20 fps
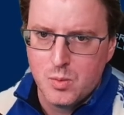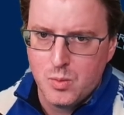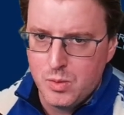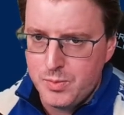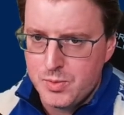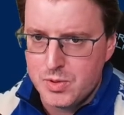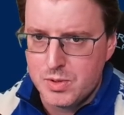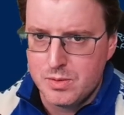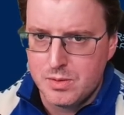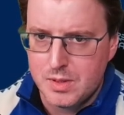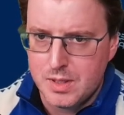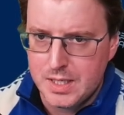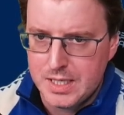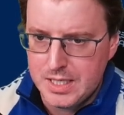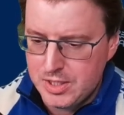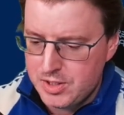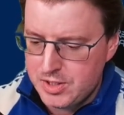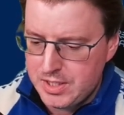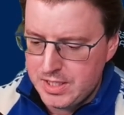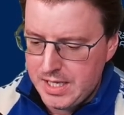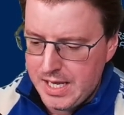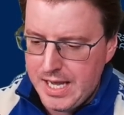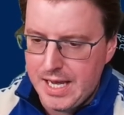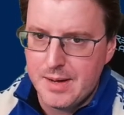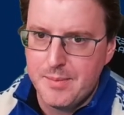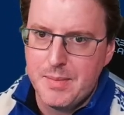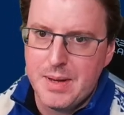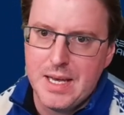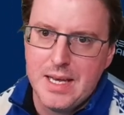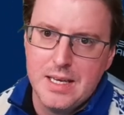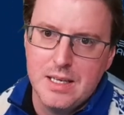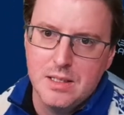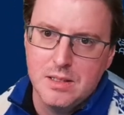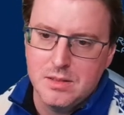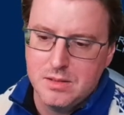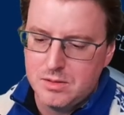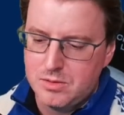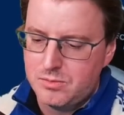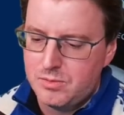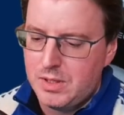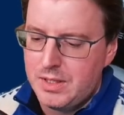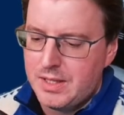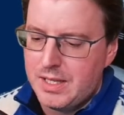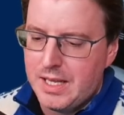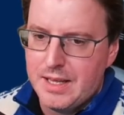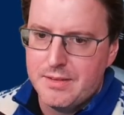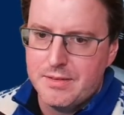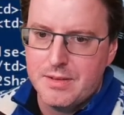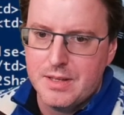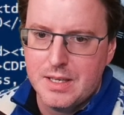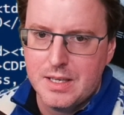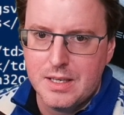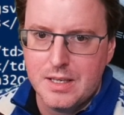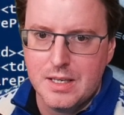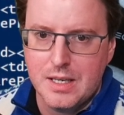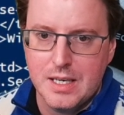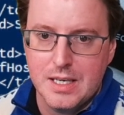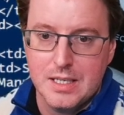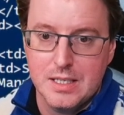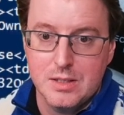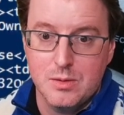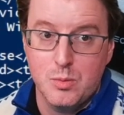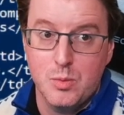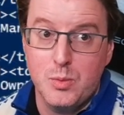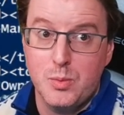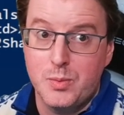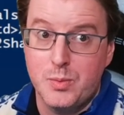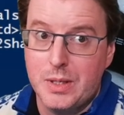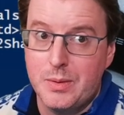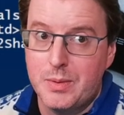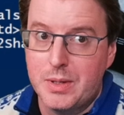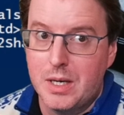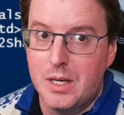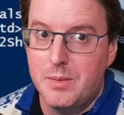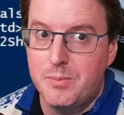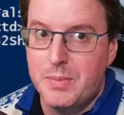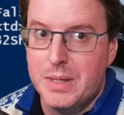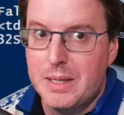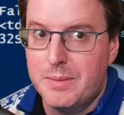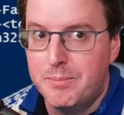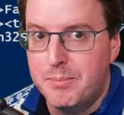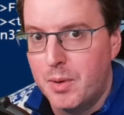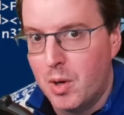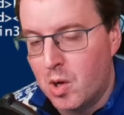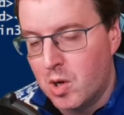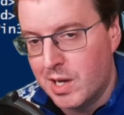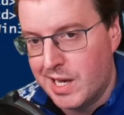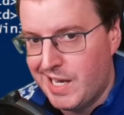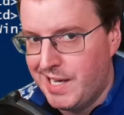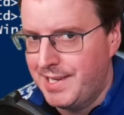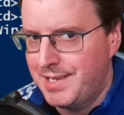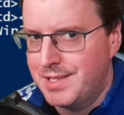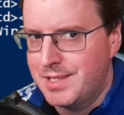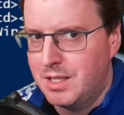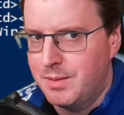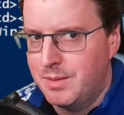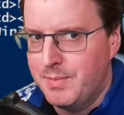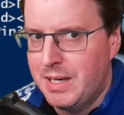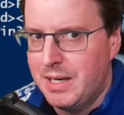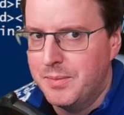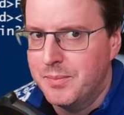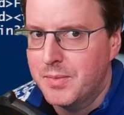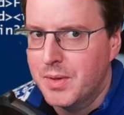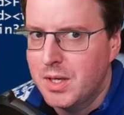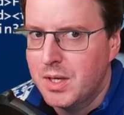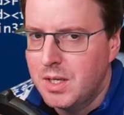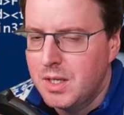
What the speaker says: Whoops, HTML. Run that thing and whoop, there we go, big block of HTML.